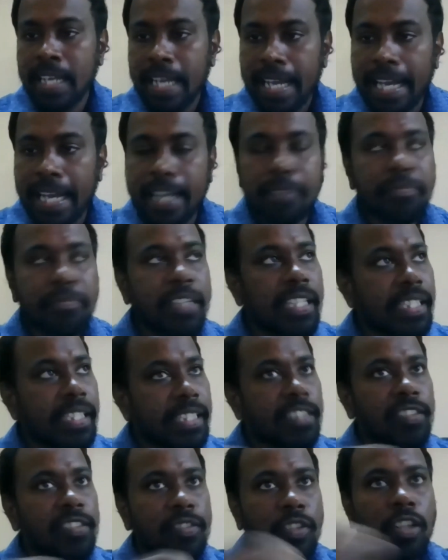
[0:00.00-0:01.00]
And we
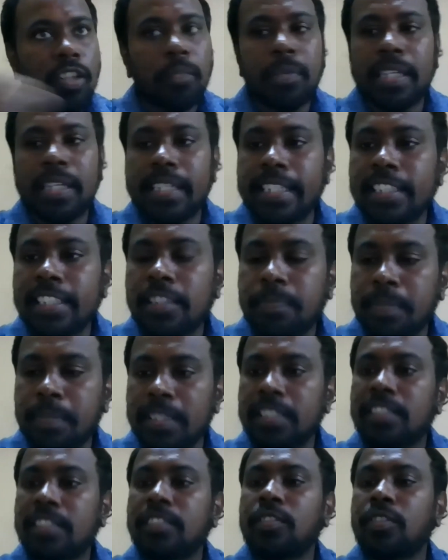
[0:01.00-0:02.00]
just normally
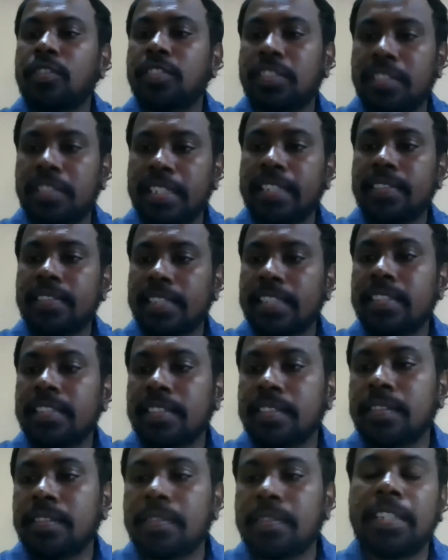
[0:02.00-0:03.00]
disperse those things
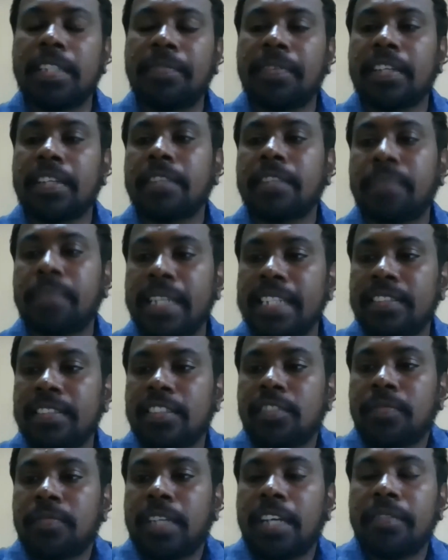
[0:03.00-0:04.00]
in different
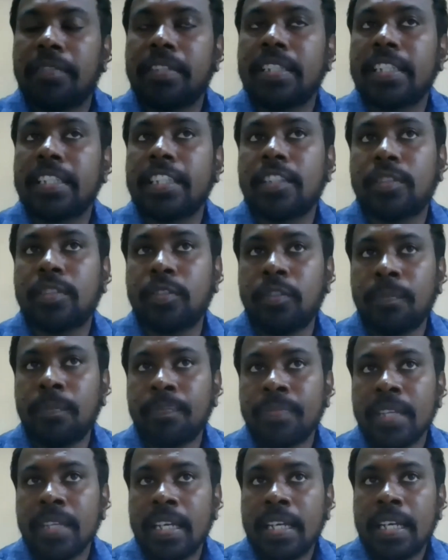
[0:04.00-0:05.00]
places where we need to
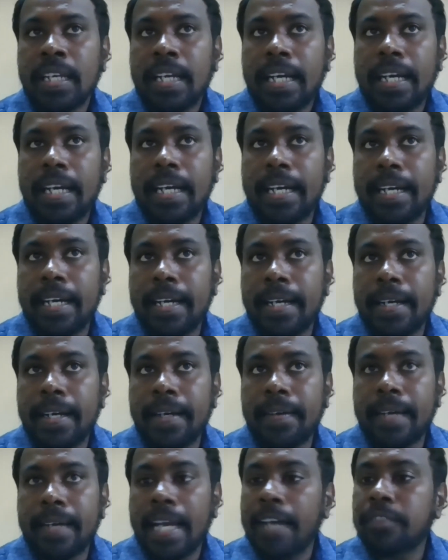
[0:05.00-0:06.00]

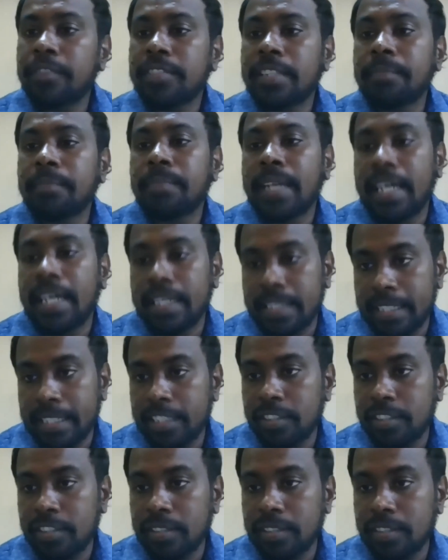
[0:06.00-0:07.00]
have some
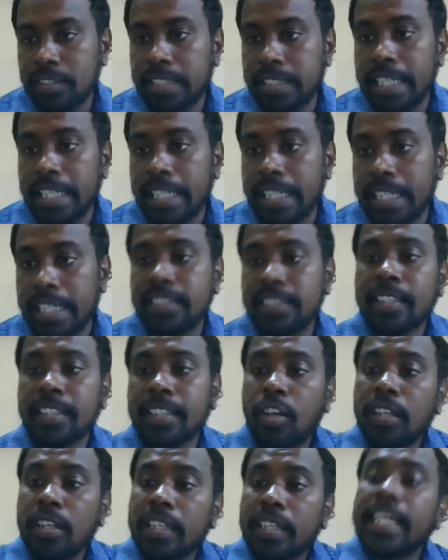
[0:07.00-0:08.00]
plantations. That is
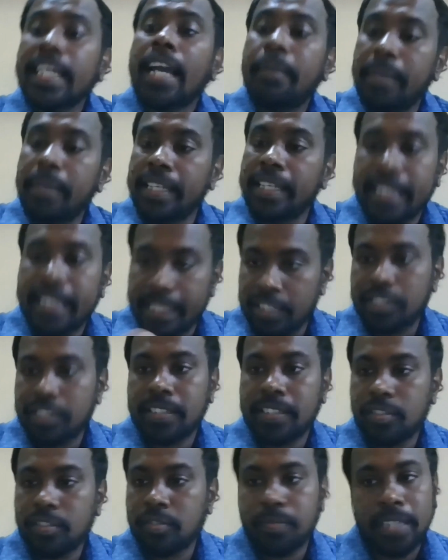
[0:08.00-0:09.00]
called rehabilitation.
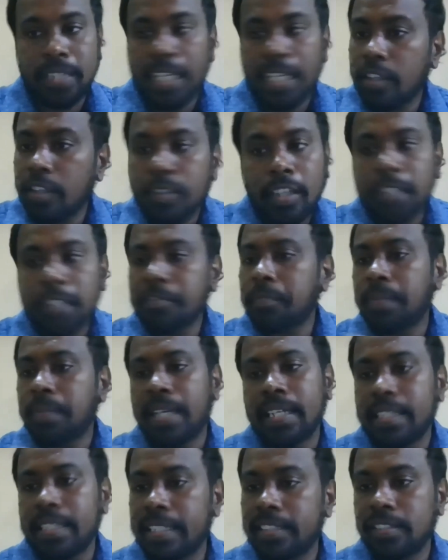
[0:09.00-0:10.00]
So we are not going for
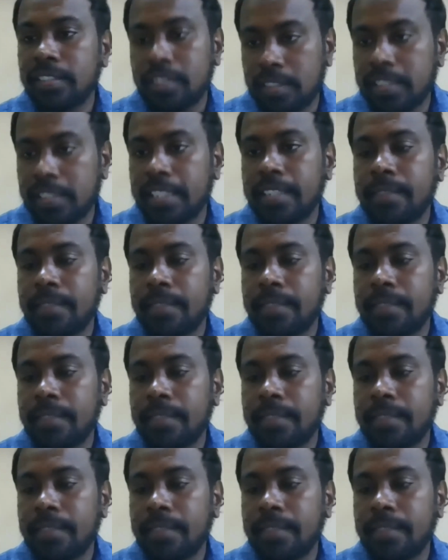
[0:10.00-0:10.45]
plantation still.